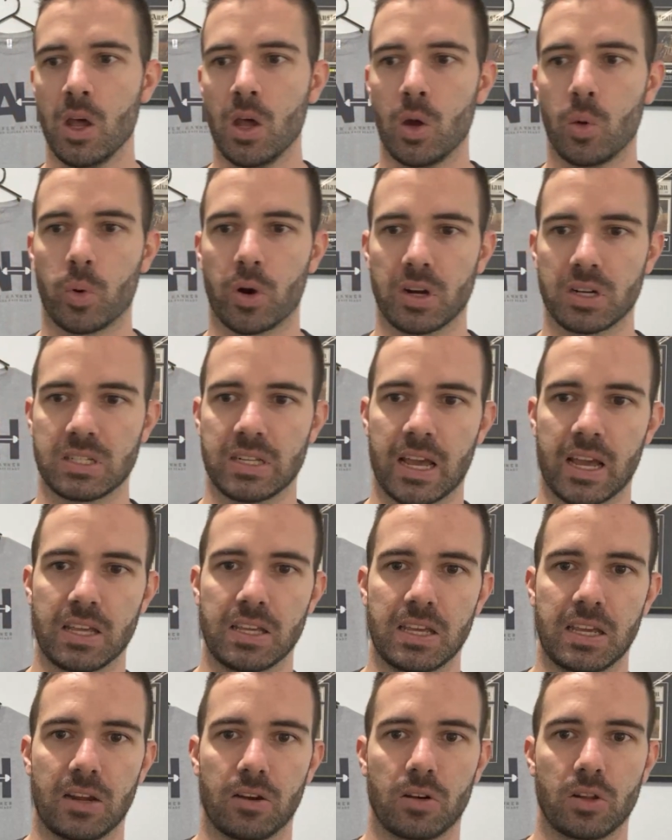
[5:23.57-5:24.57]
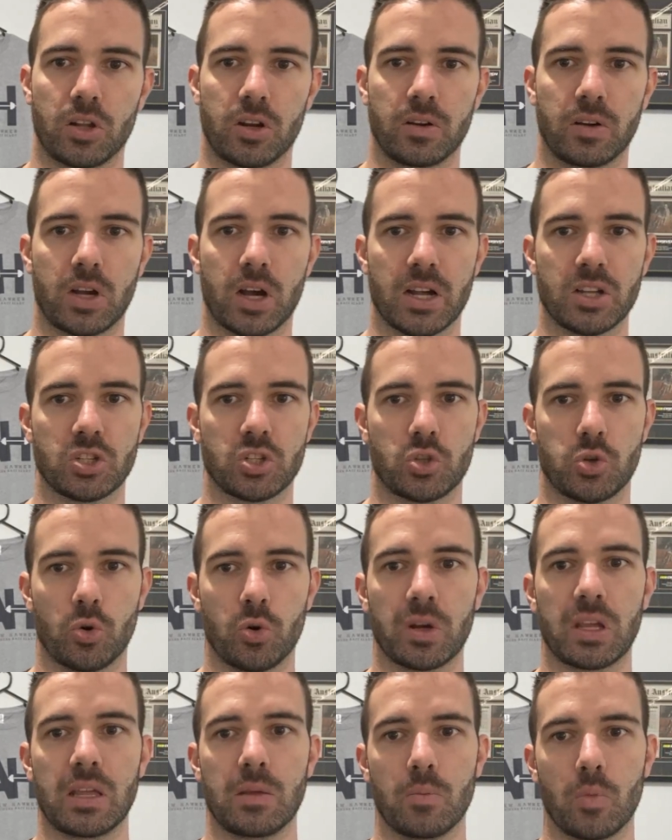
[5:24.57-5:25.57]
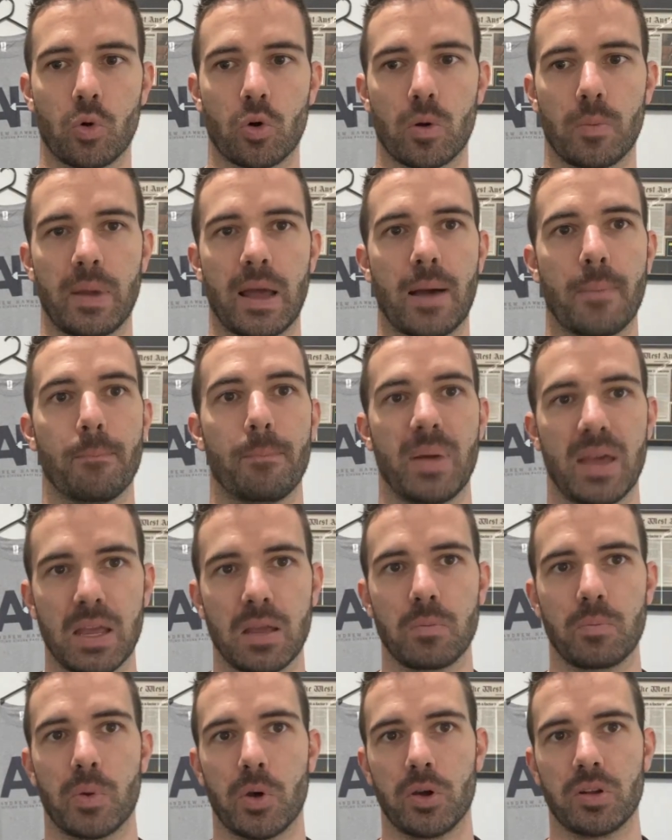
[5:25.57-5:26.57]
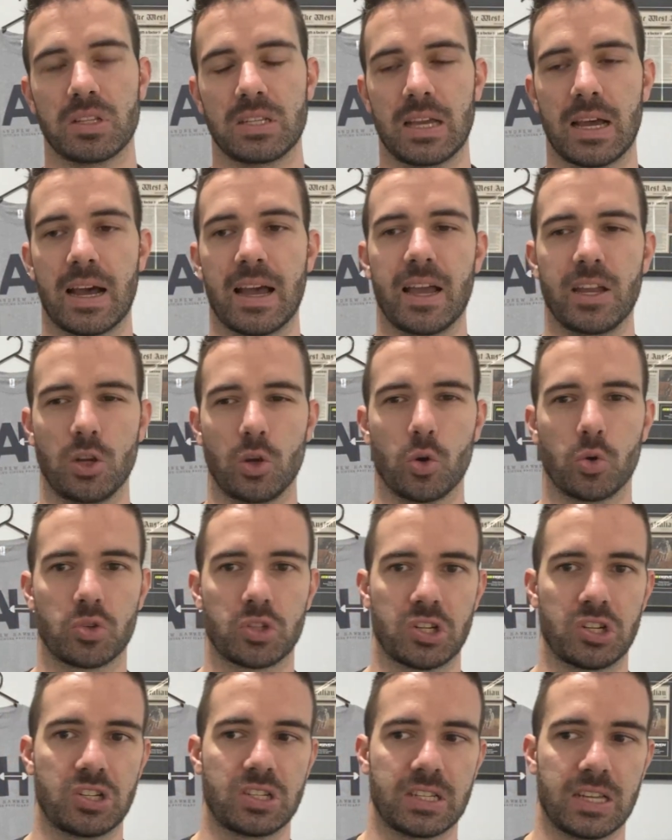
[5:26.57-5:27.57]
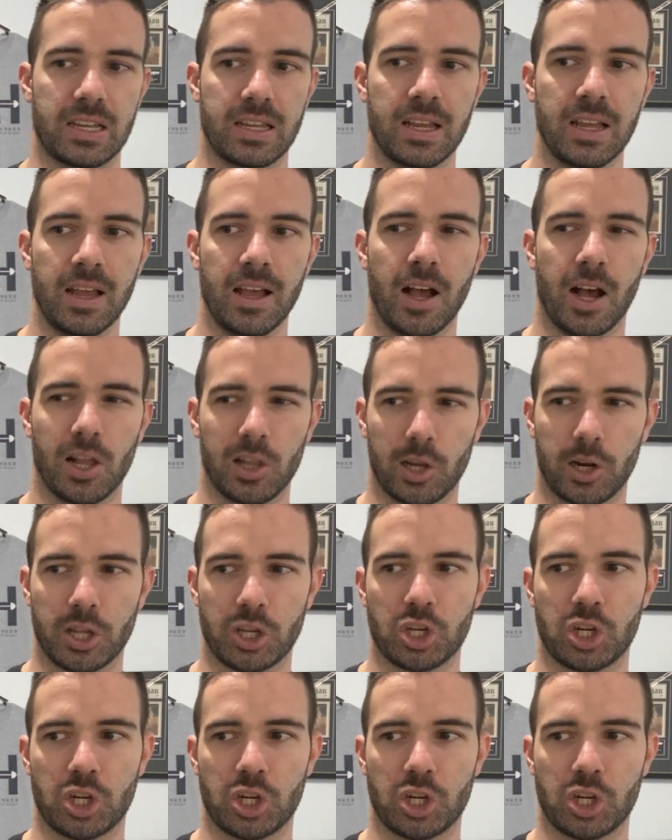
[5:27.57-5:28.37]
Whereas now you hear a lot of guys talking more about being burnt out, and you also see a lot of